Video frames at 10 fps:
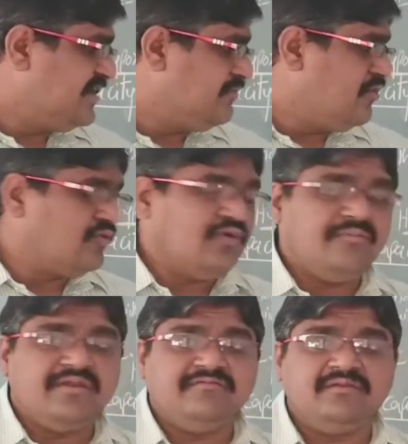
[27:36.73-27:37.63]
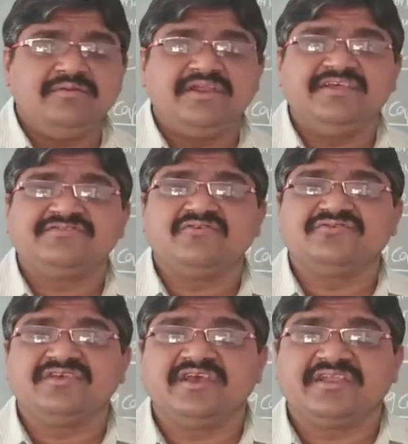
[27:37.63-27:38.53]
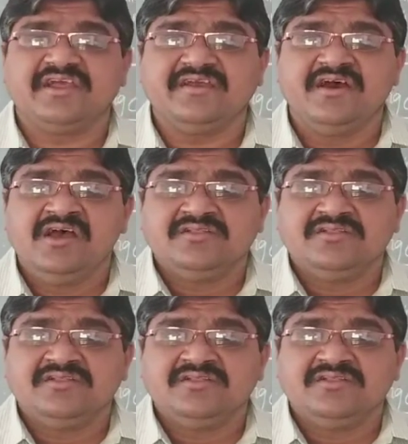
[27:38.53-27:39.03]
hemoglobin will be dissociated.